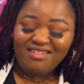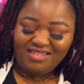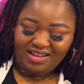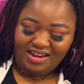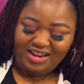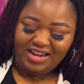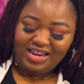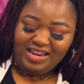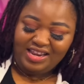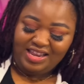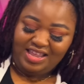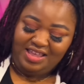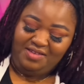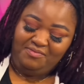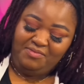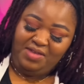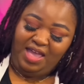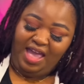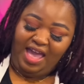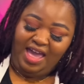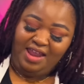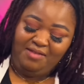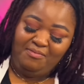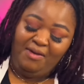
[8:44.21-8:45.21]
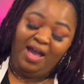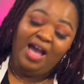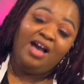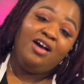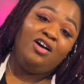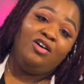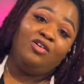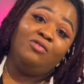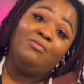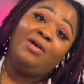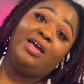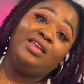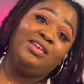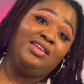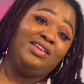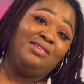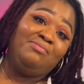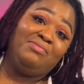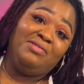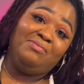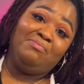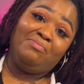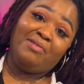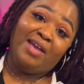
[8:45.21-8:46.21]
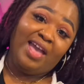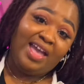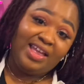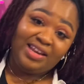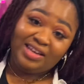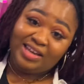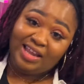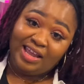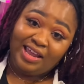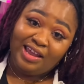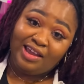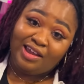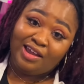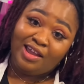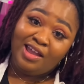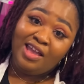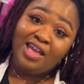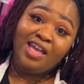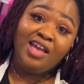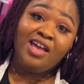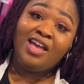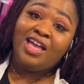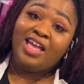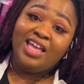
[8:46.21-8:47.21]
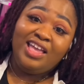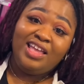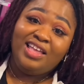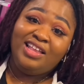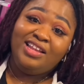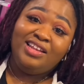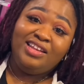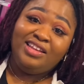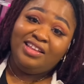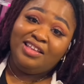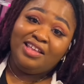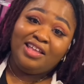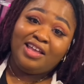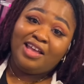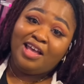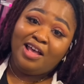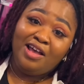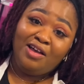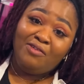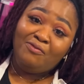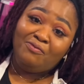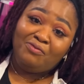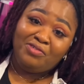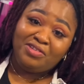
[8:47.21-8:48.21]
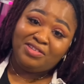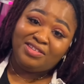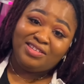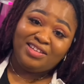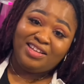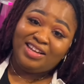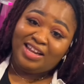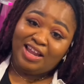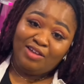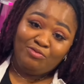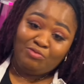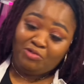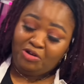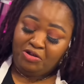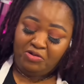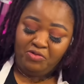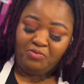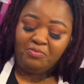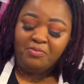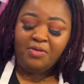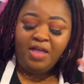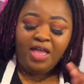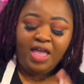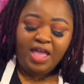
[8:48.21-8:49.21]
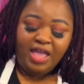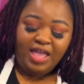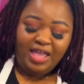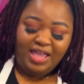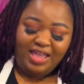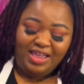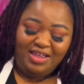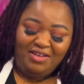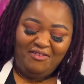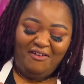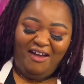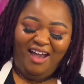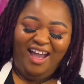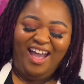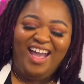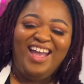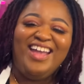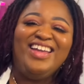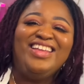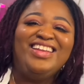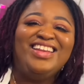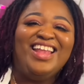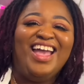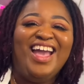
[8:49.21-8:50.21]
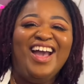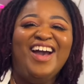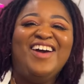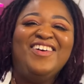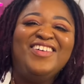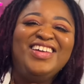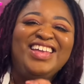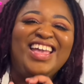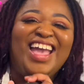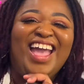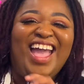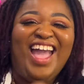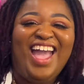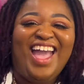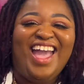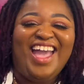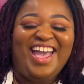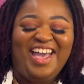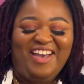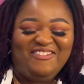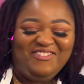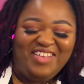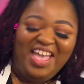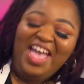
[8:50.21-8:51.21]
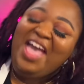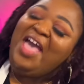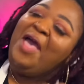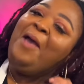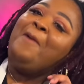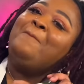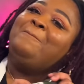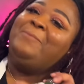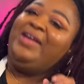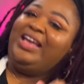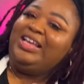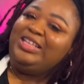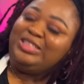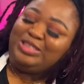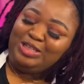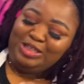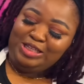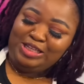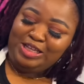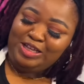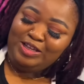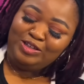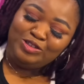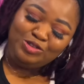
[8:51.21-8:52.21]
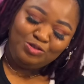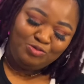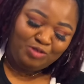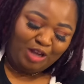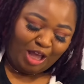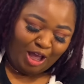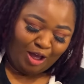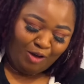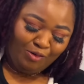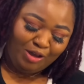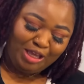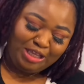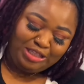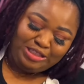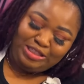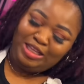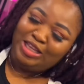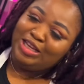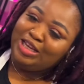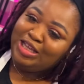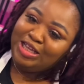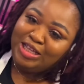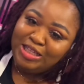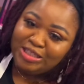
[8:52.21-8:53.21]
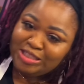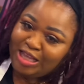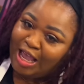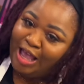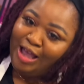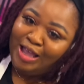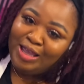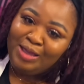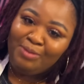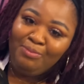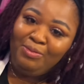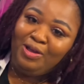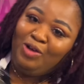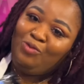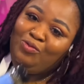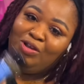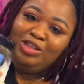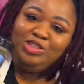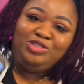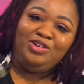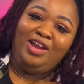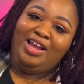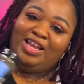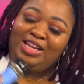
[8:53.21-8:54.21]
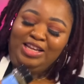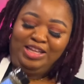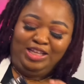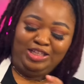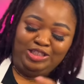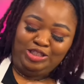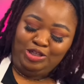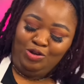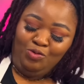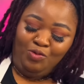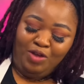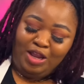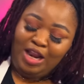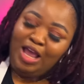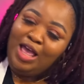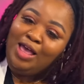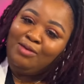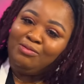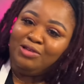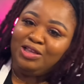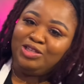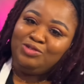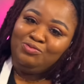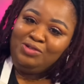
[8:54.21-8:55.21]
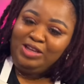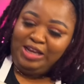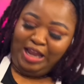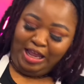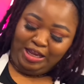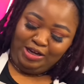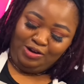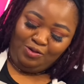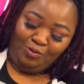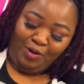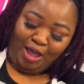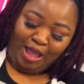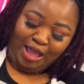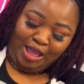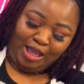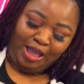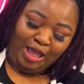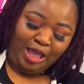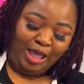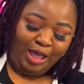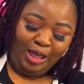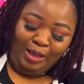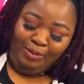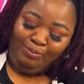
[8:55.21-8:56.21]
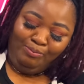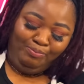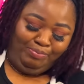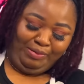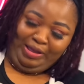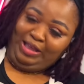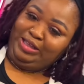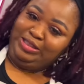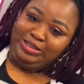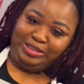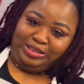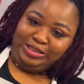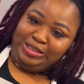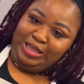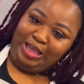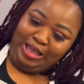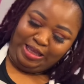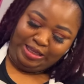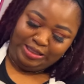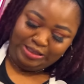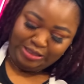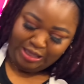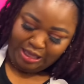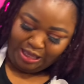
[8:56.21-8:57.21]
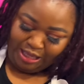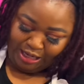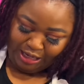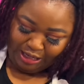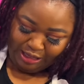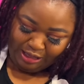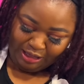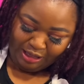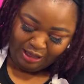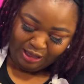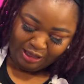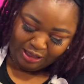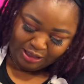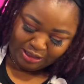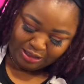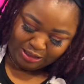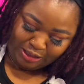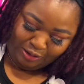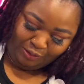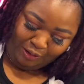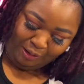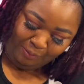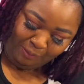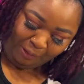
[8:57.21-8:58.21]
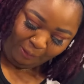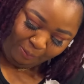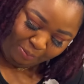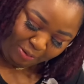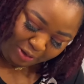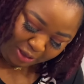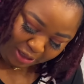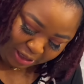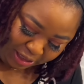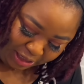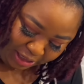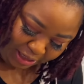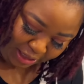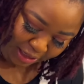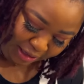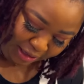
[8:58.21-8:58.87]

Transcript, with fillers: I need to get me out of my home. I need to be back there in the comforts of that room. Anyway, now we have basil leaves. You know, it's in the Italian, but we trying to do it up because we like the way basil tastes, honey. So I'm going to put it in